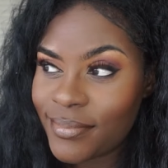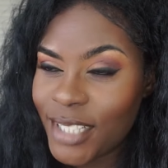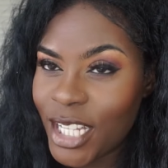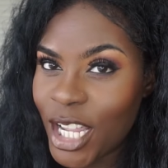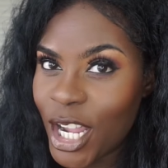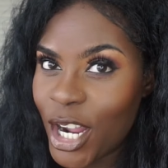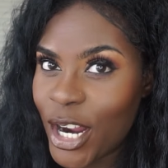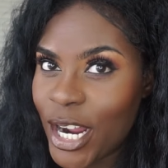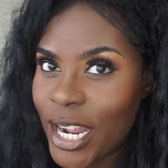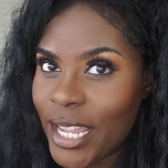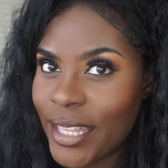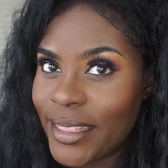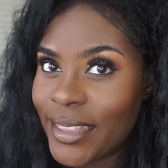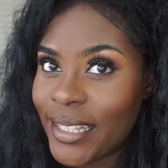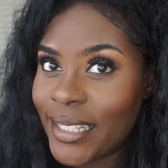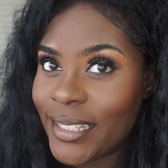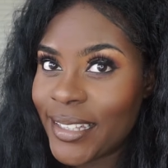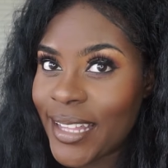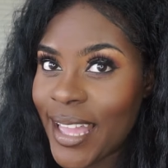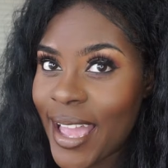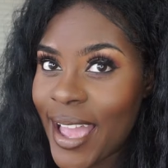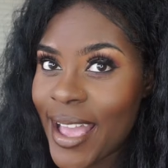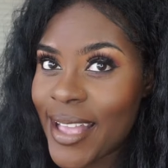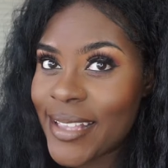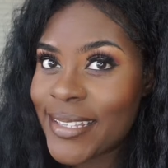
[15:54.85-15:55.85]
All right, the
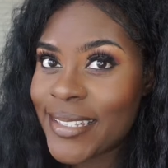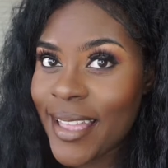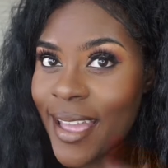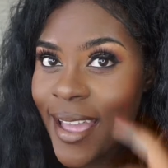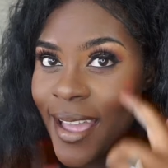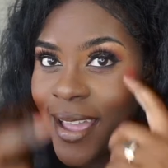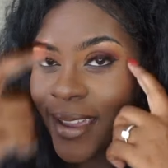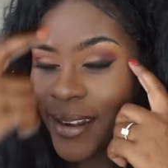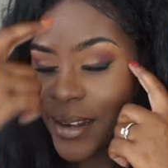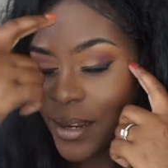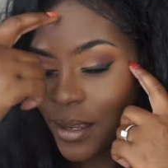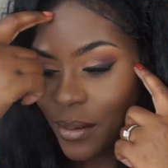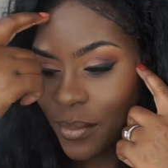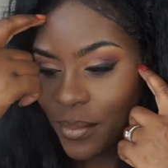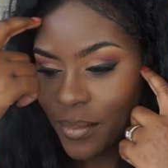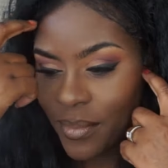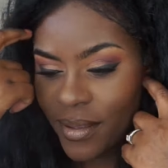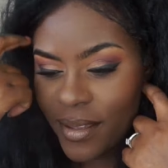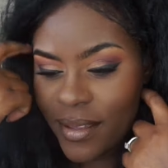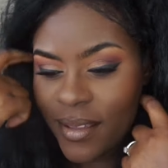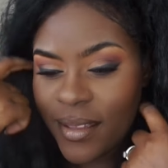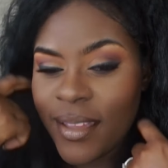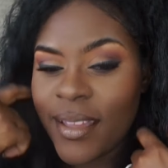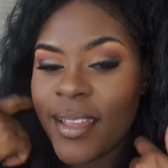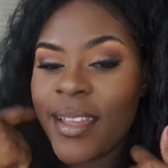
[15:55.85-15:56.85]
last item
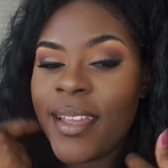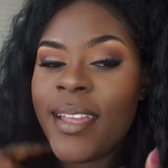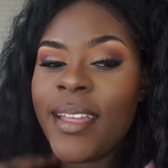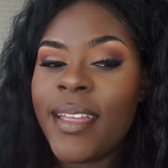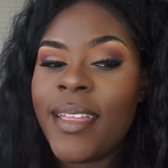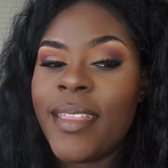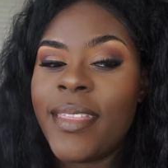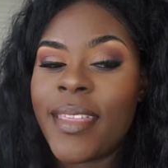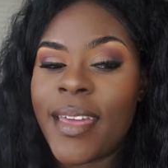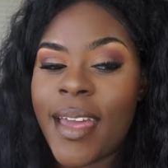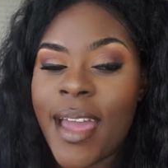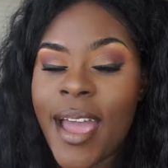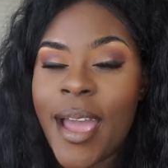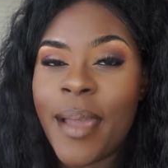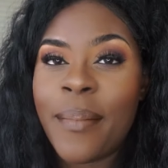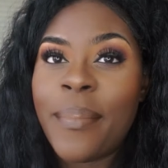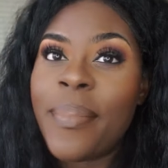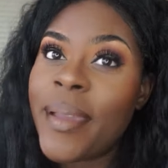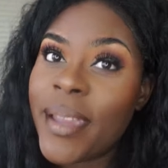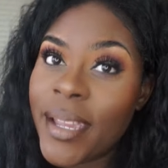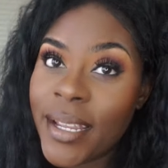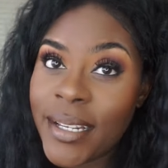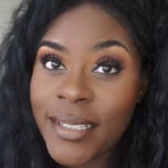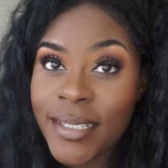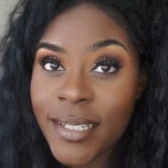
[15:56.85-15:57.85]
that I
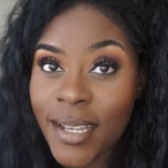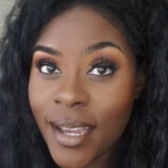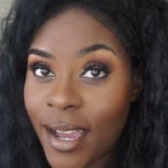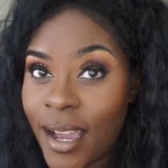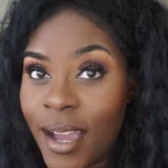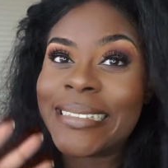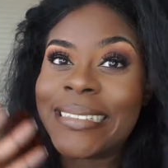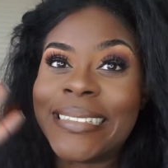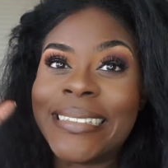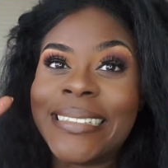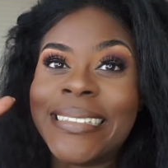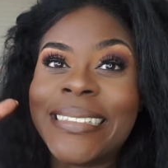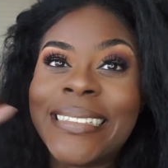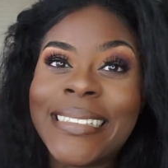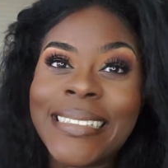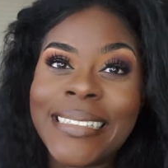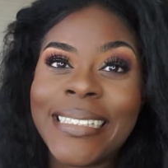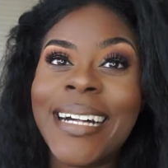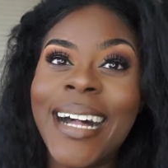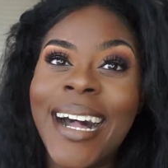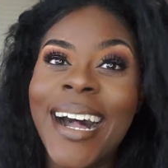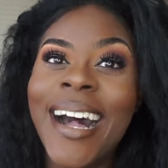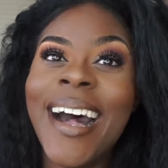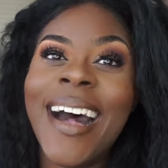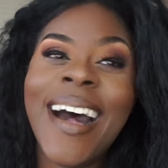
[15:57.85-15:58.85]
picked up.
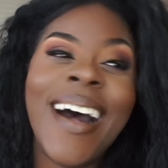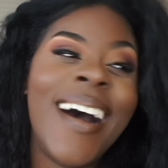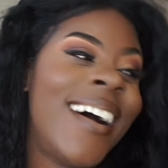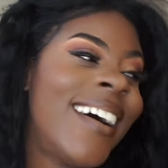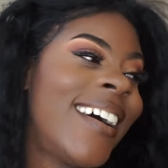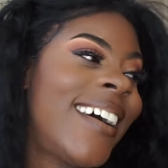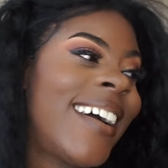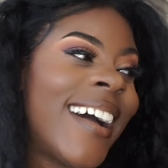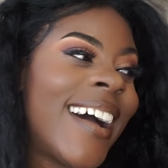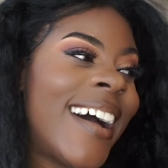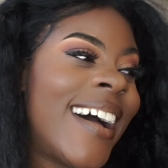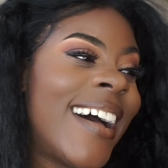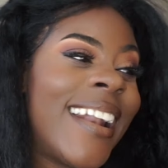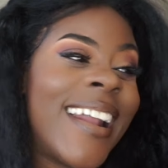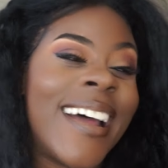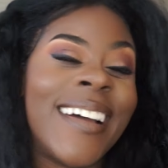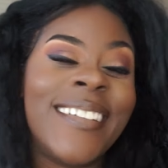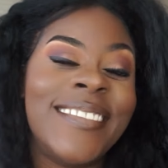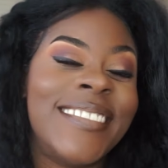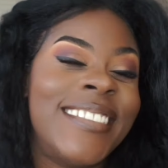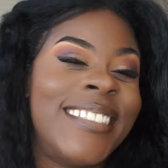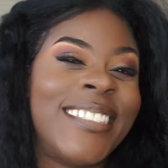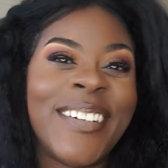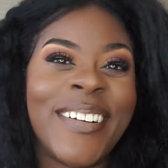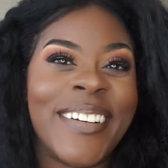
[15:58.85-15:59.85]
Oh God,
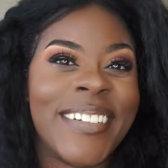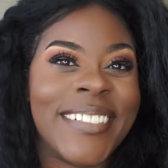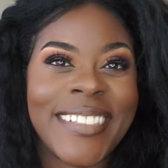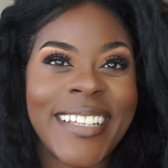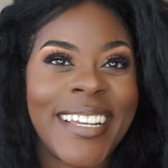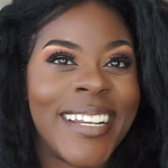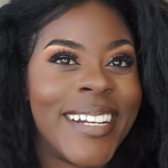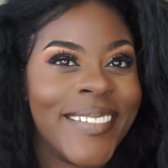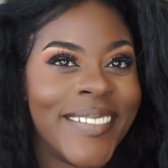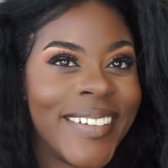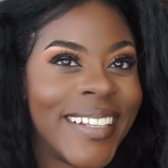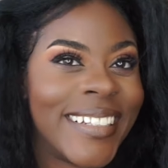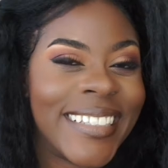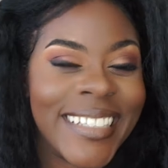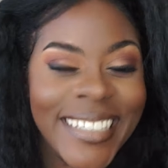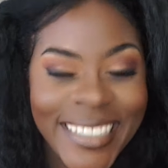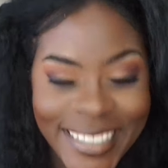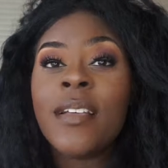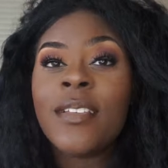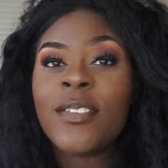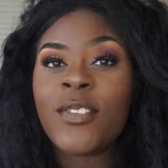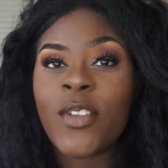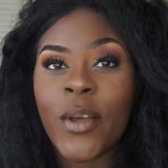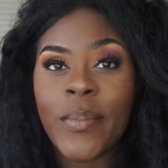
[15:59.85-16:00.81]
I'm so excited about this.